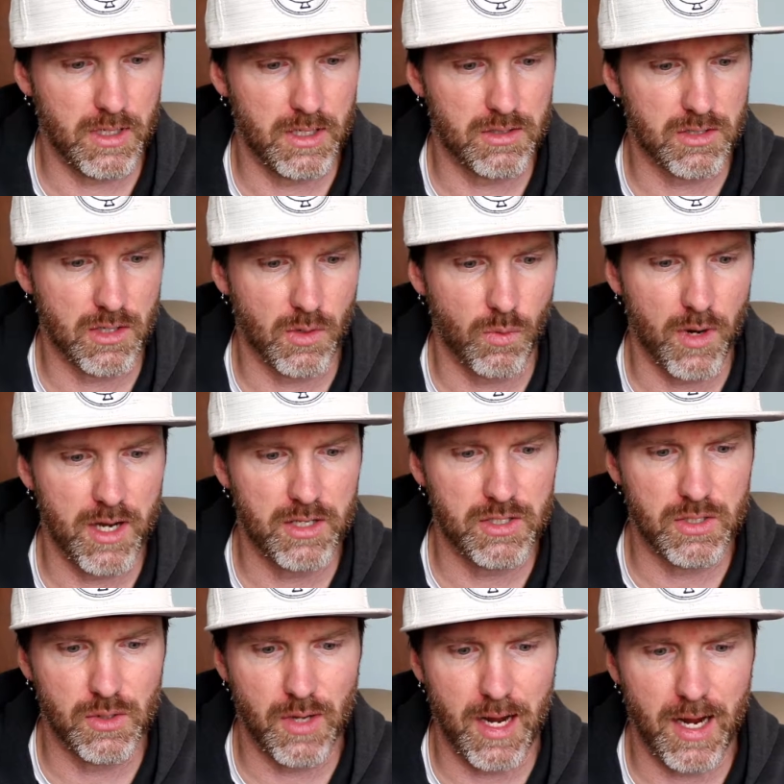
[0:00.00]
Is there a way
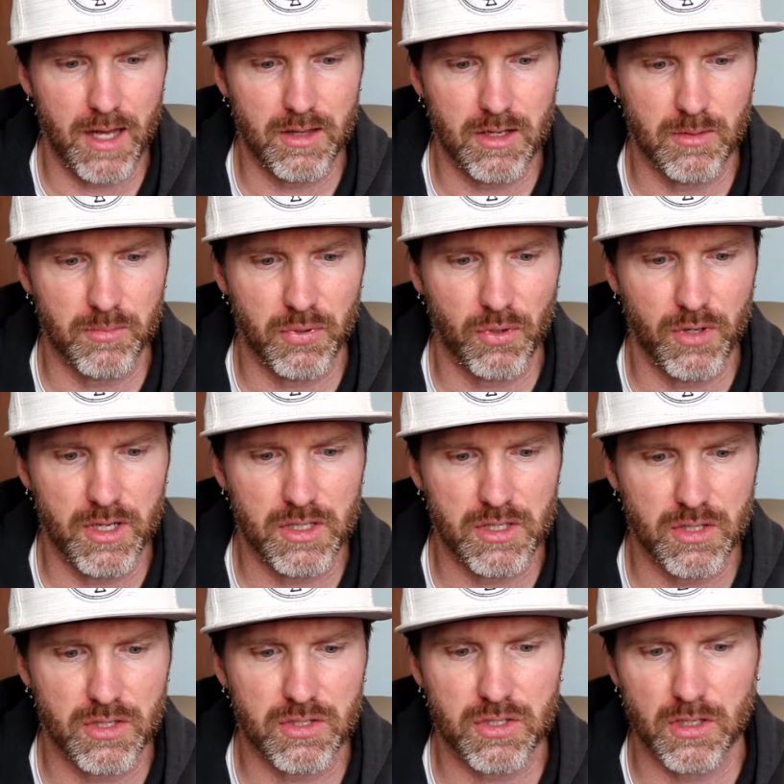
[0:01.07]
to add the employee
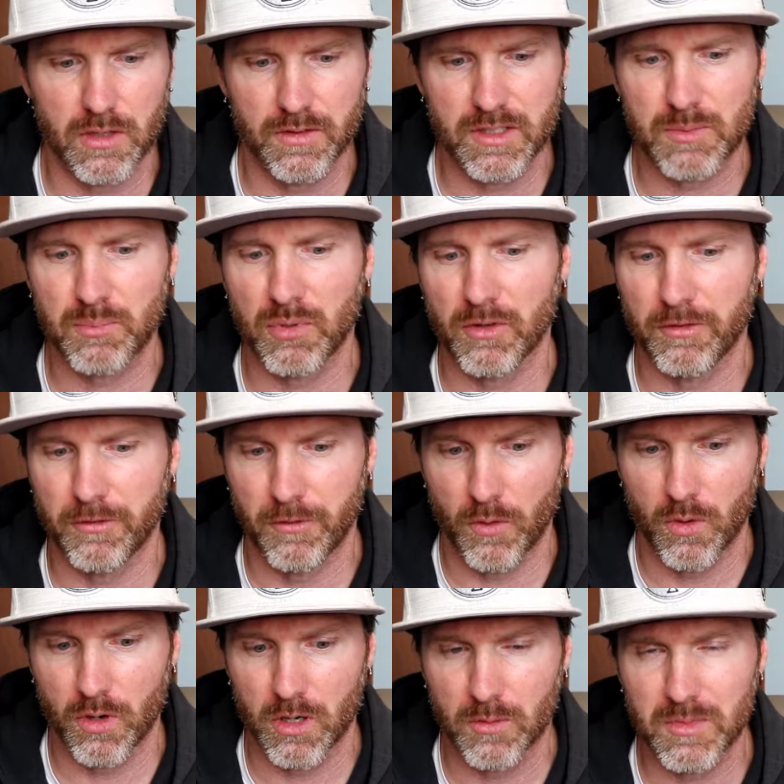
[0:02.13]
to the service
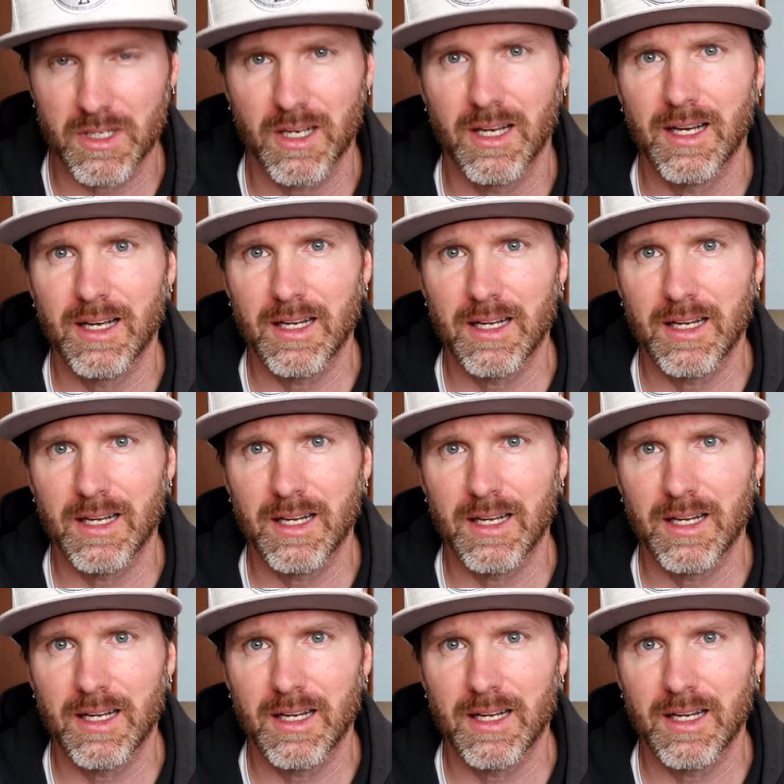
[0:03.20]
performed?